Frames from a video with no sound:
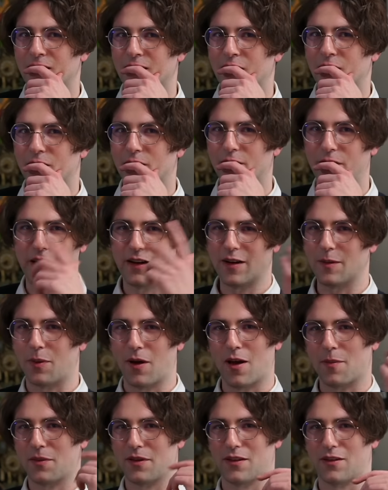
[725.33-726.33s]
but, but, very
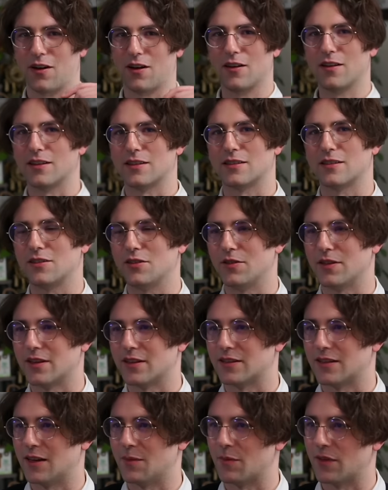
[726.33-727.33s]
popular artists doing the
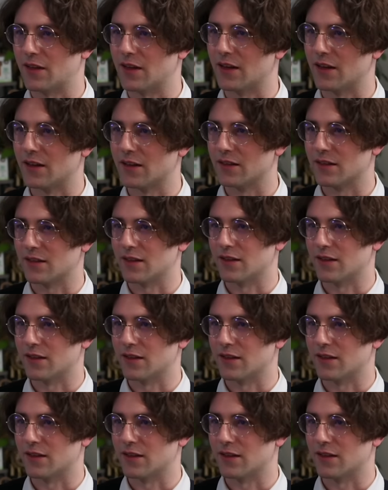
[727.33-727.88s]
same thing. Sure,